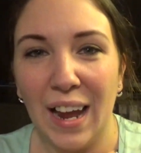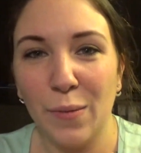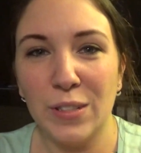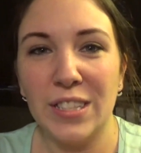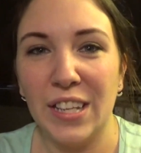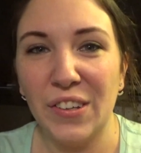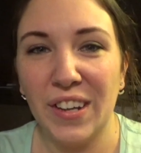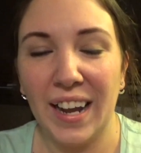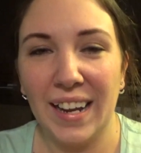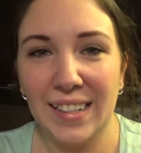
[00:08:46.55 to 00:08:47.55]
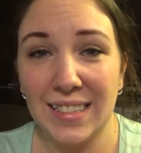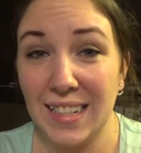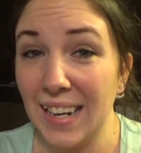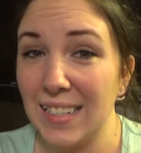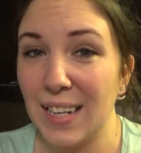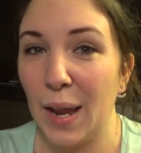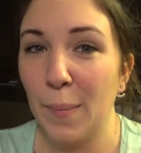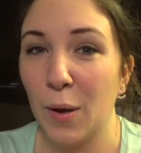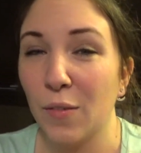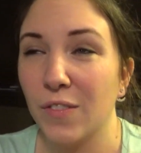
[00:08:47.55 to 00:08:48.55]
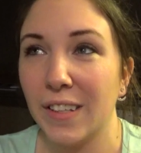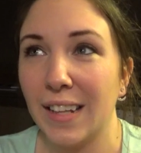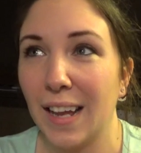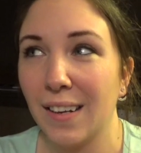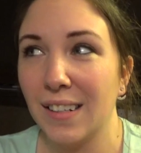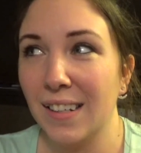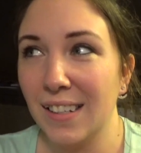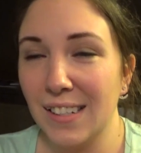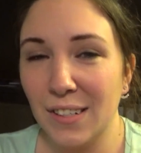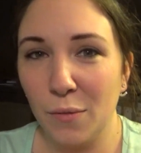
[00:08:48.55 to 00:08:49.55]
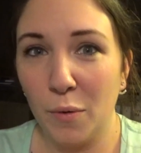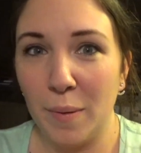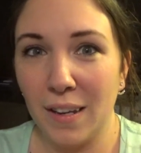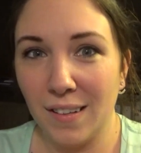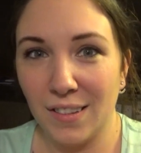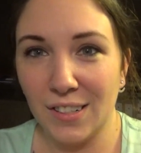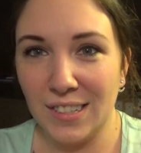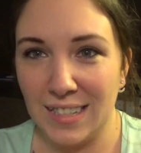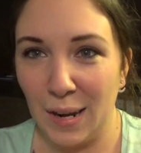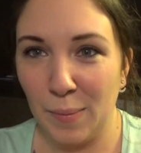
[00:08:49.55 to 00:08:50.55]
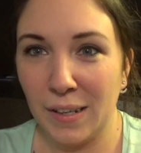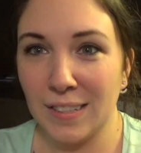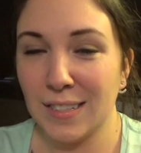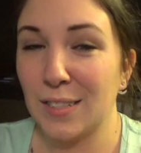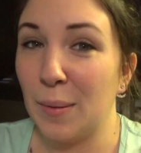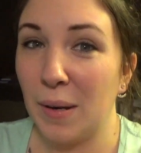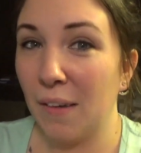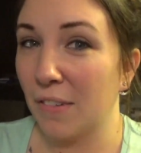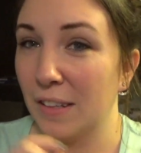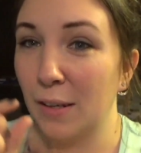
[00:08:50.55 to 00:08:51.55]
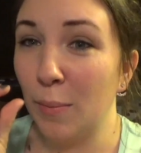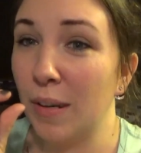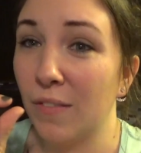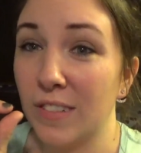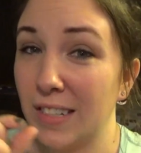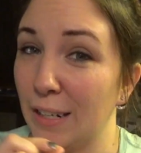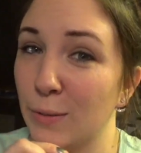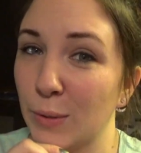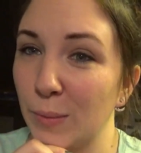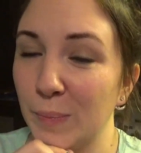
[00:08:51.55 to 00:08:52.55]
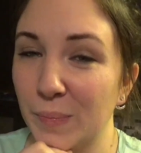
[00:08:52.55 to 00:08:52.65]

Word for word: I will see you guys next time. Hopefully that will be on Thursday because I seem to have a little bit of a schedule.